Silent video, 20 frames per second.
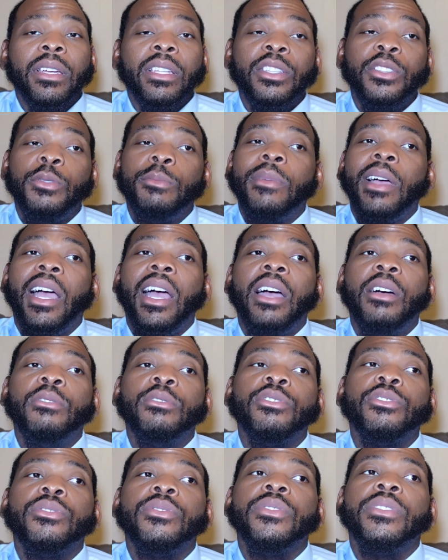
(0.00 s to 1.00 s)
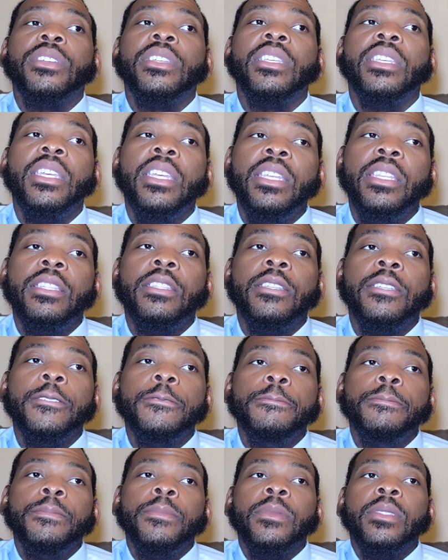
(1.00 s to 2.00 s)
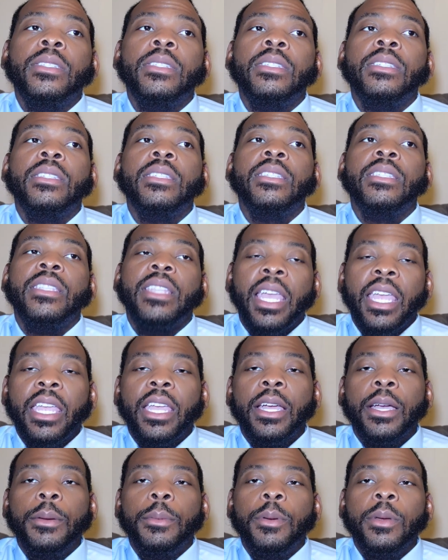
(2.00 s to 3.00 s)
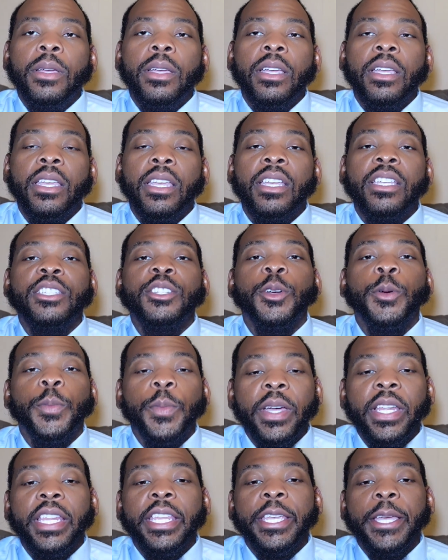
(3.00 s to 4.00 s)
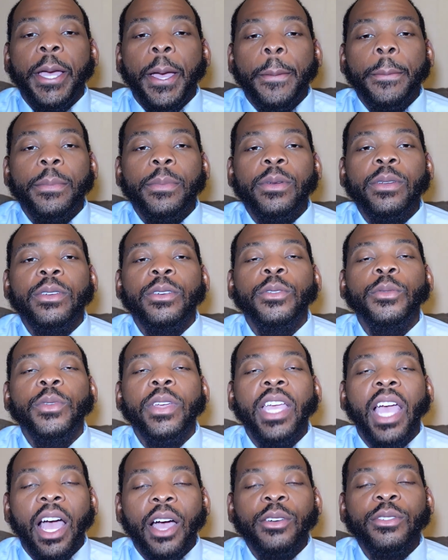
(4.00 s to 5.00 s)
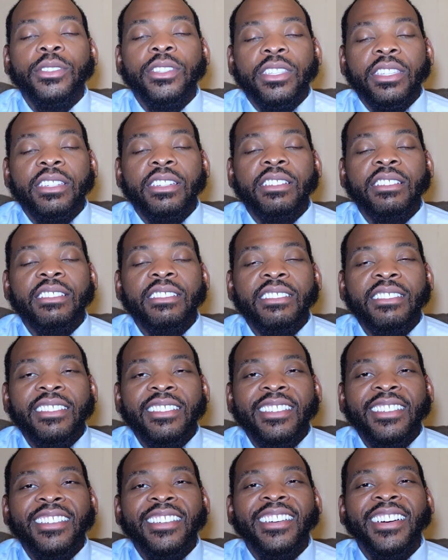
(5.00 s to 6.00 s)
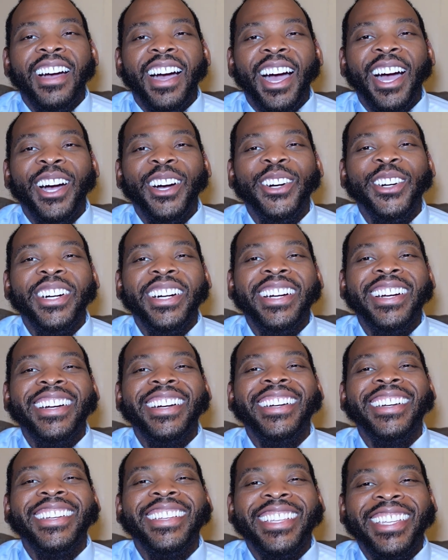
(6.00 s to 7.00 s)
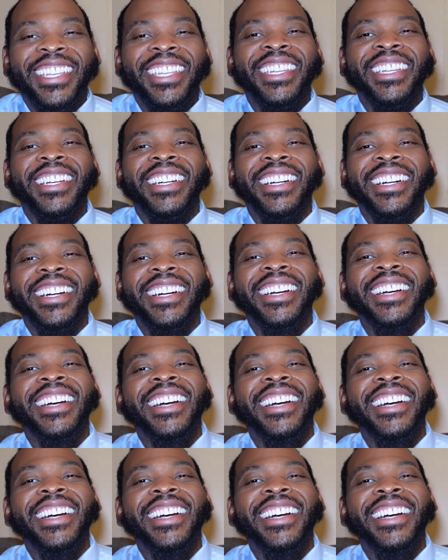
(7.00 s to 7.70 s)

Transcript: going to do my outro again. Stay up. Get your money up. We out here. Out here.